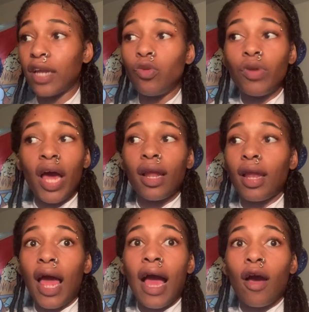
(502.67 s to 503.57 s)
do not
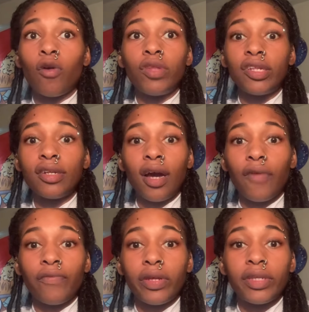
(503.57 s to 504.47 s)
allow this
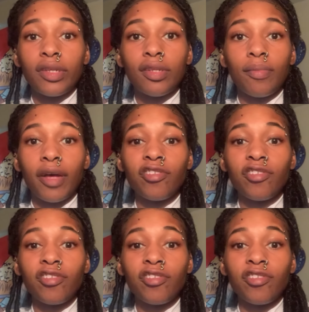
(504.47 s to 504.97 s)
conflict into my